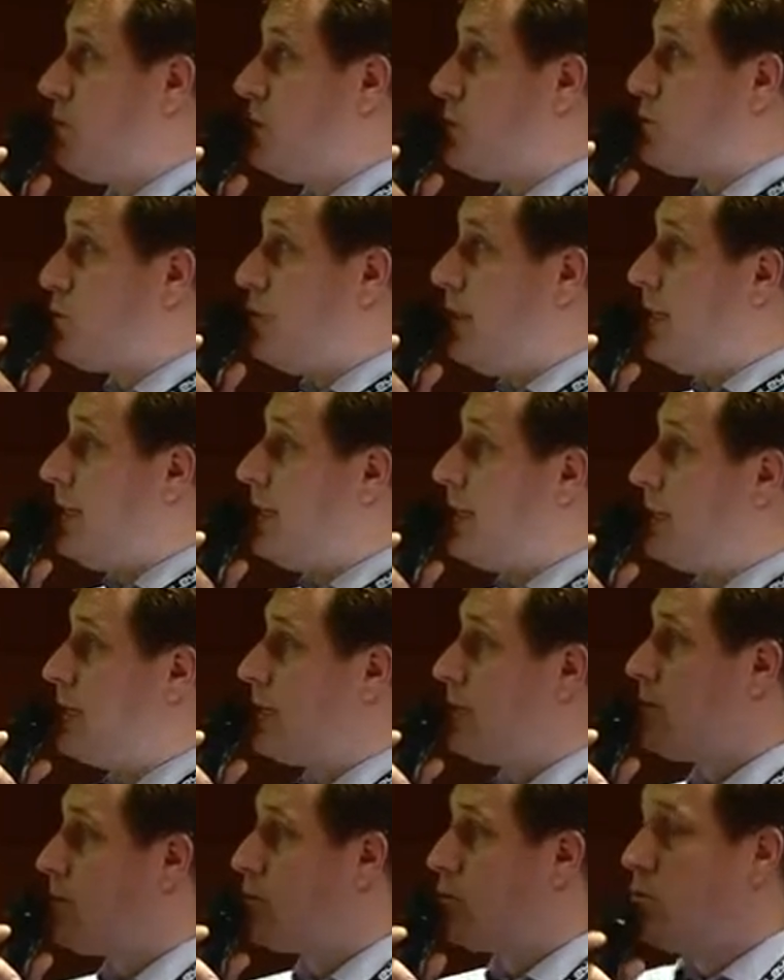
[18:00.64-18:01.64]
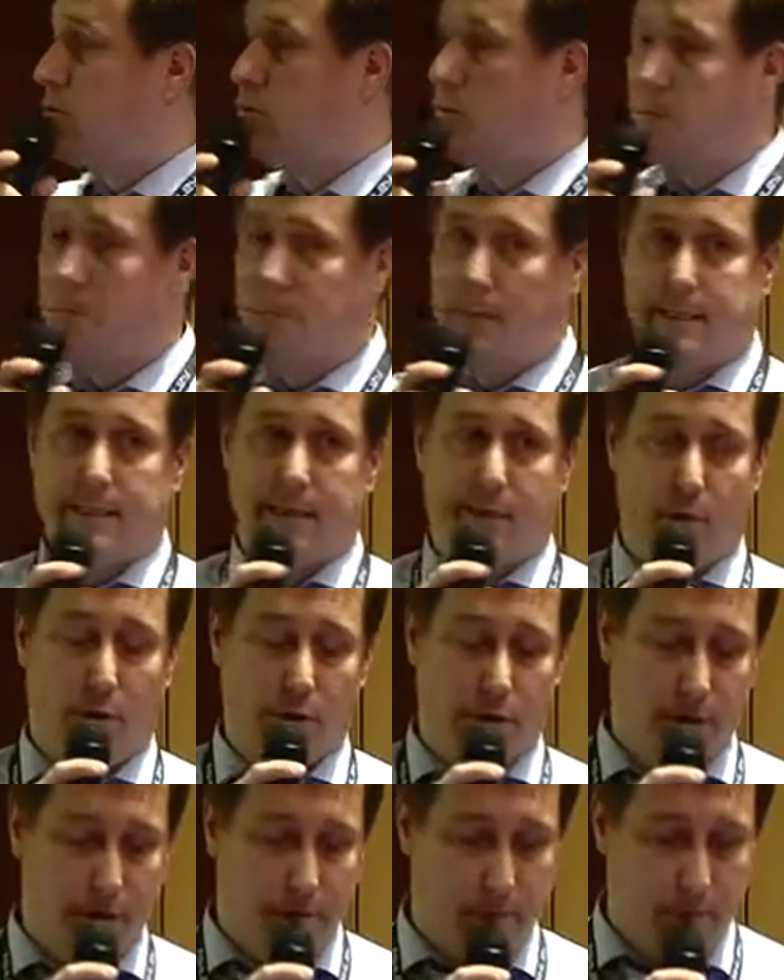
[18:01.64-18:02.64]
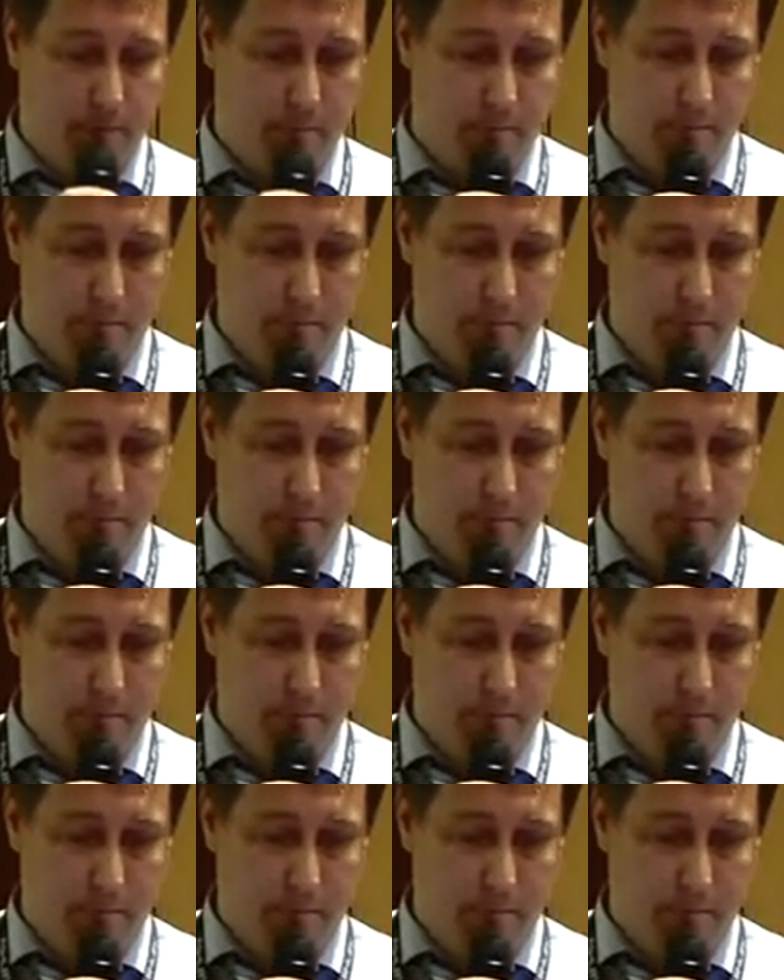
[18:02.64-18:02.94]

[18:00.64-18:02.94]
between two meta models.